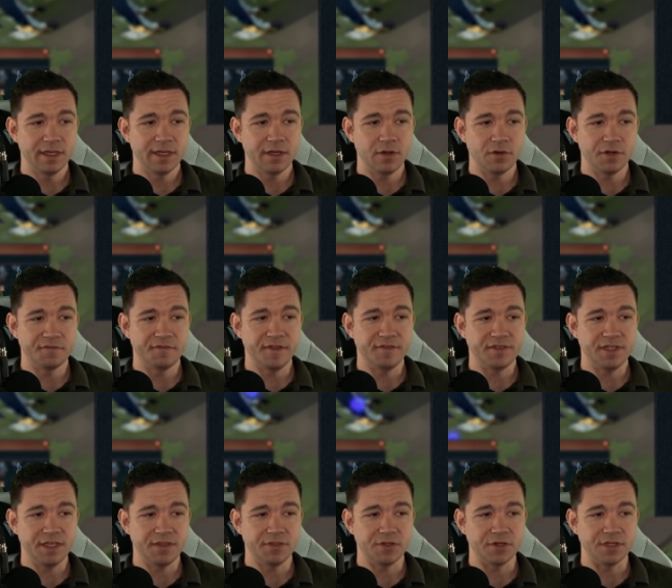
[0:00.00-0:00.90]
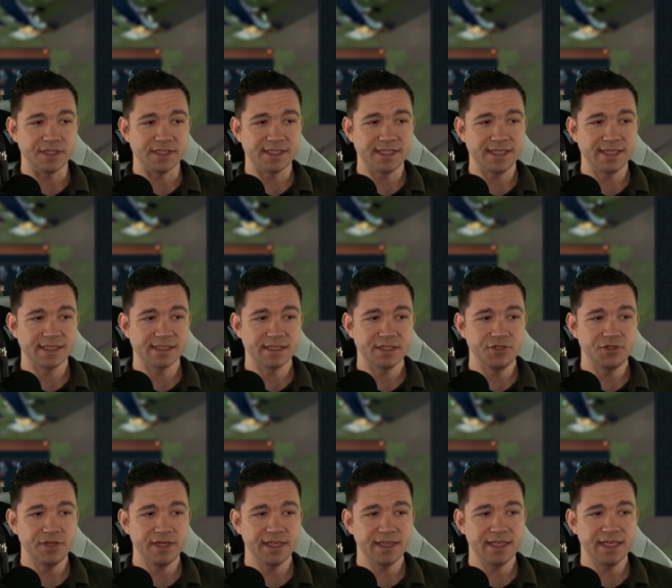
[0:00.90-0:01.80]
going to 1536.
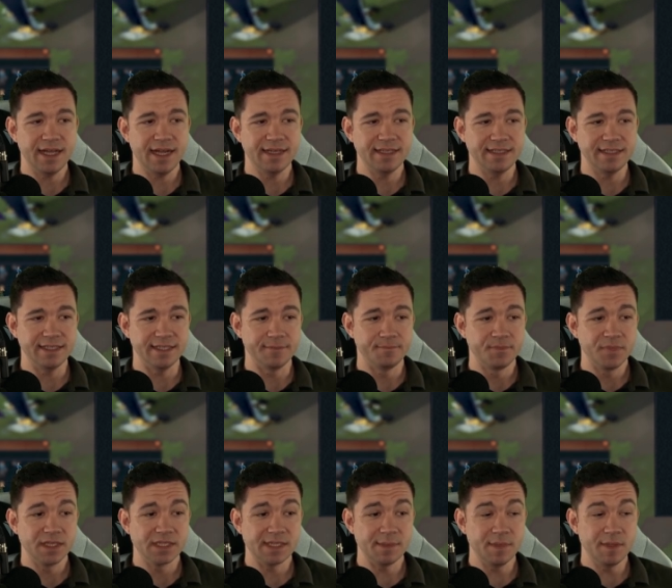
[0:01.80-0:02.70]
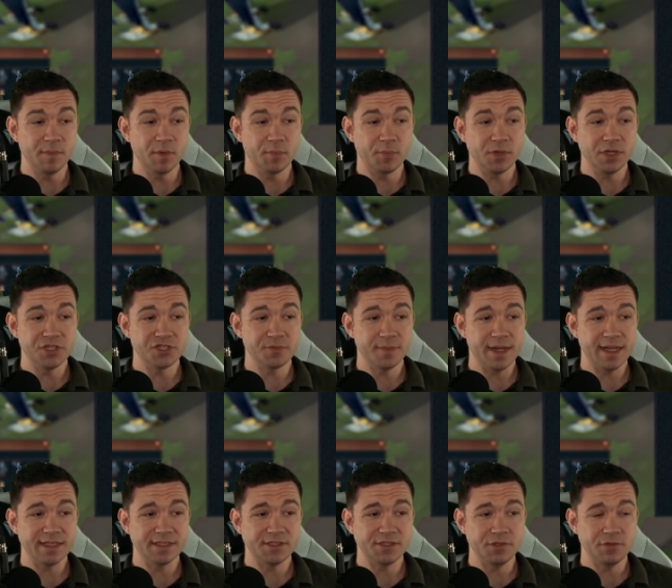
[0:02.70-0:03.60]
You get the idea. Some of them are pretty
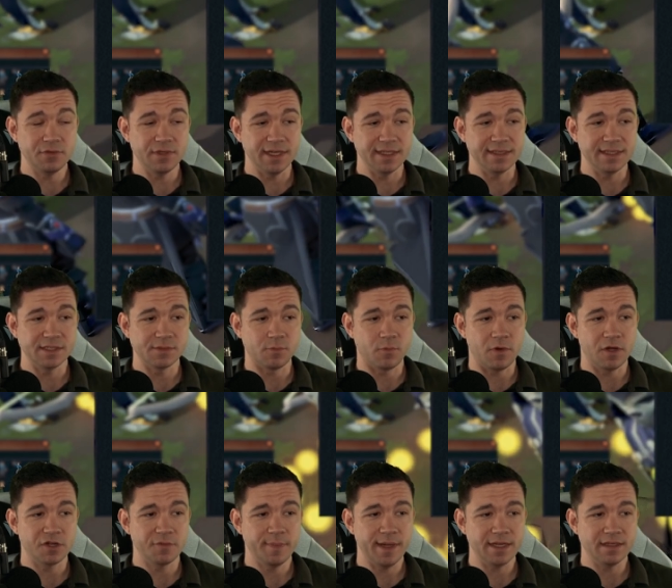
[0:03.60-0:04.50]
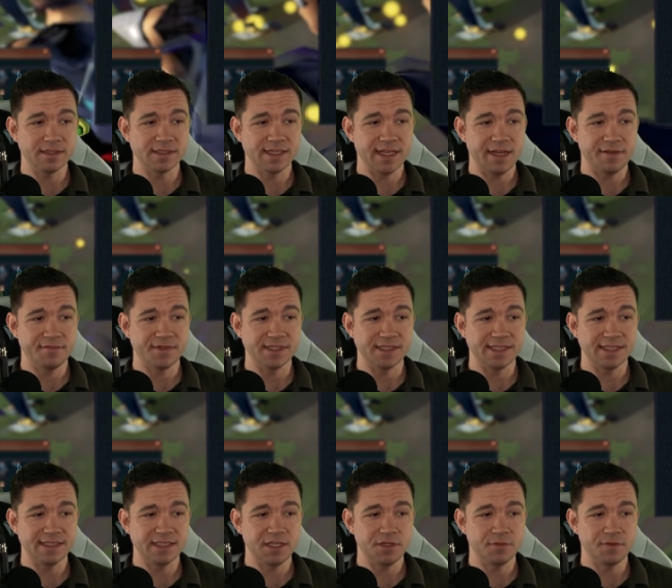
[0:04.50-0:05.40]
dramatic too, like this water battle staff at
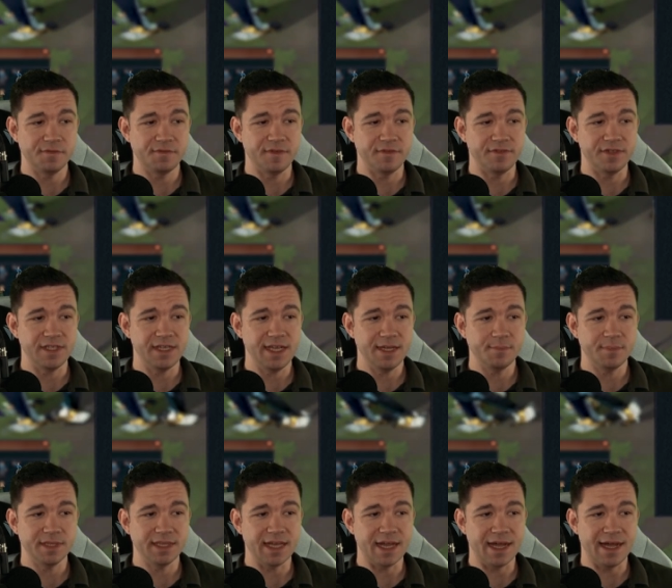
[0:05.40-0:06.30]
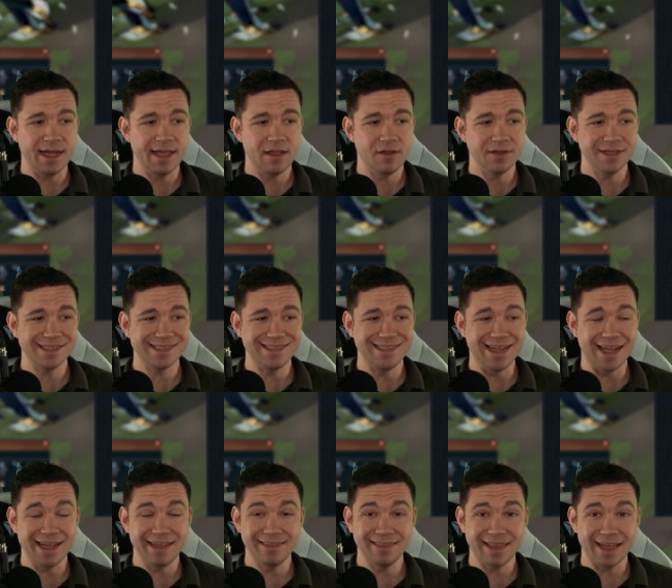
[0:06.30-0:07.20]
63.58, but the high alch is
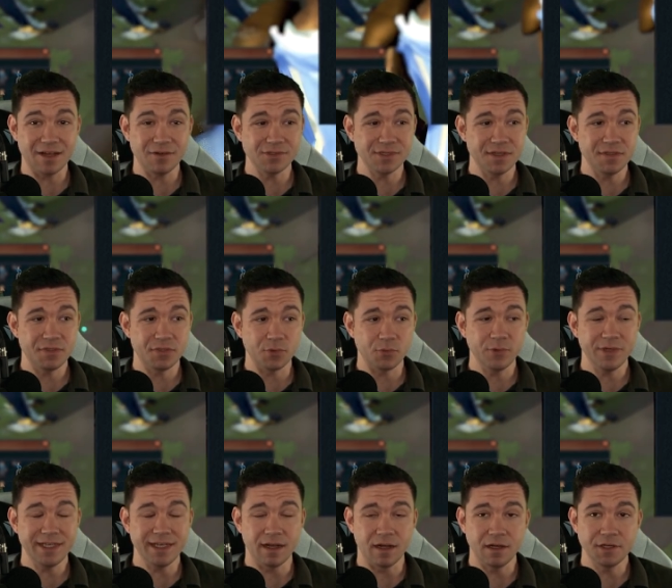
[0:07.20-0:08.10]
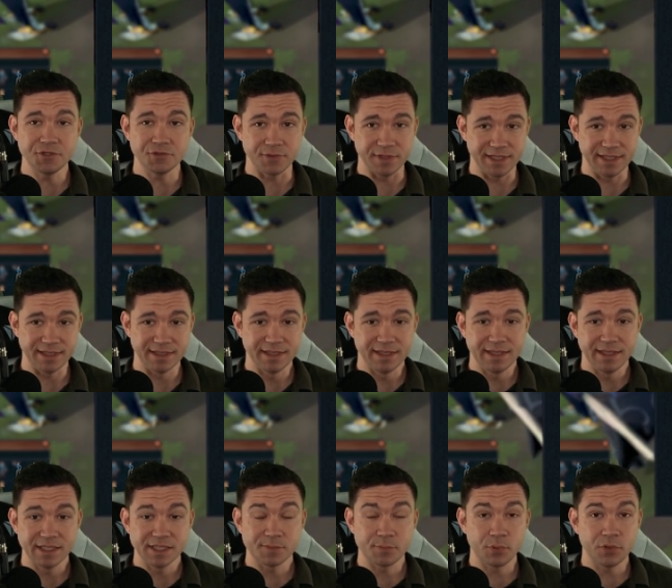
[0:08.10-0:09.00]
9,300.
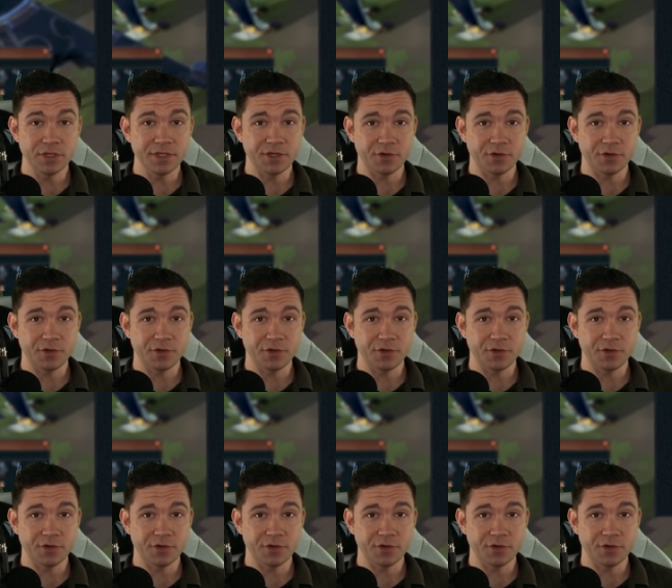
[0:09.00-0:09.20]
It's pretty